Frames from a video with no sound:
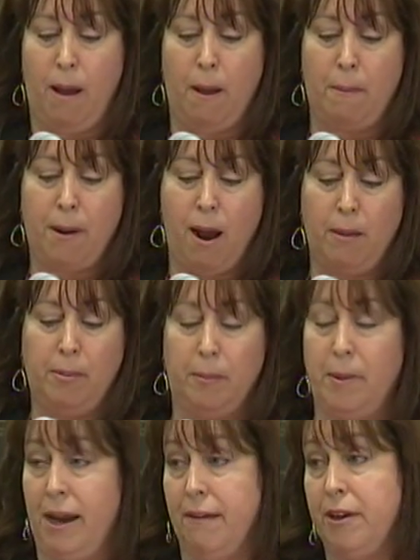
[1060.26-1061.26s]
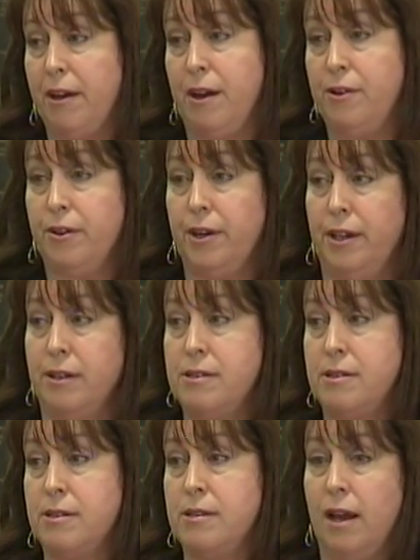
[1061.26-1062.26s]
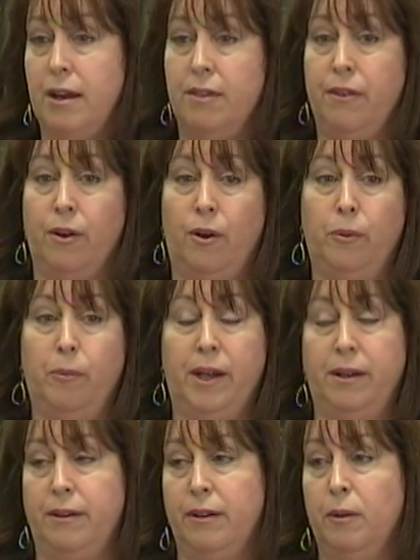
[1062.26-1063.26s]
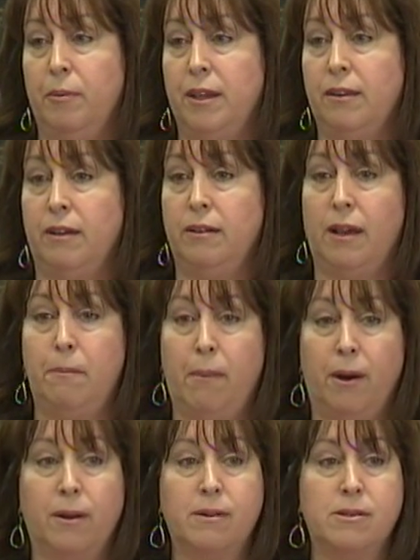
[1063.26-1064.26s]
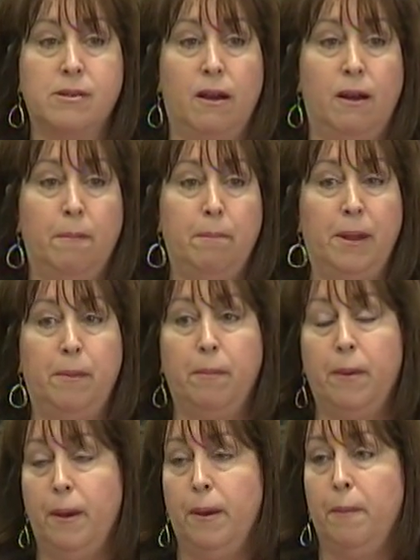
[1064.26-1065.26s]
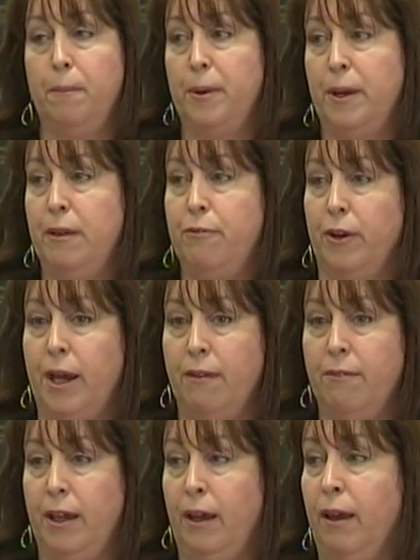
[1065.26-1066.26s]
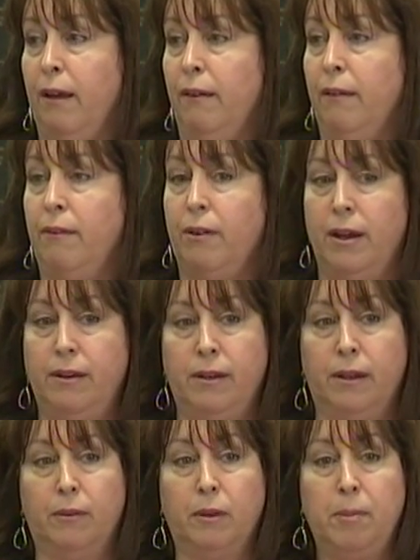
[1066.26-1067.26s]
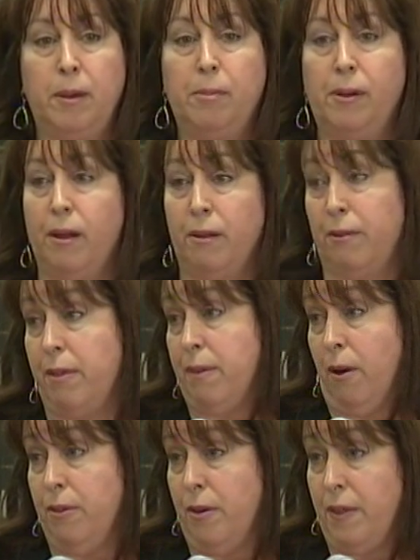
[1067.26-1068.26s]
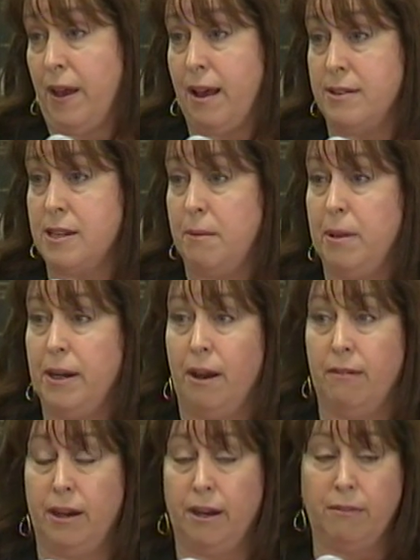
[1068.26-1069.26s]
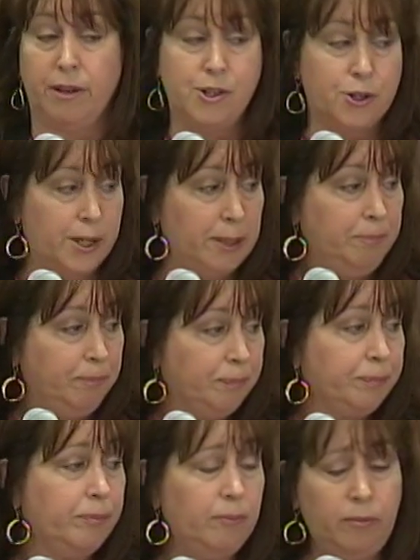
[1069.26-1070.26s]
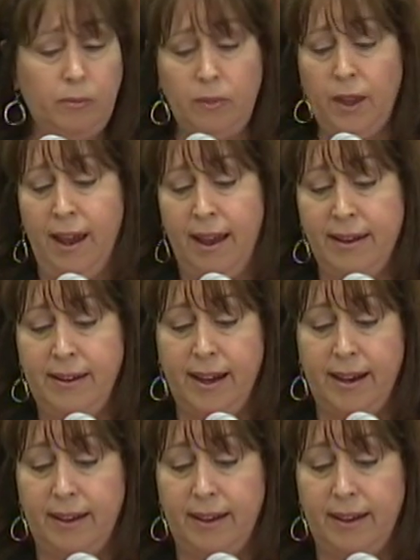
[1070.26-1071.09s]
problem, and every country is deciding their own way to deal with it. Denmark's been pretty forgiving and trying to deal with people, although they had somebody already rejoin. And,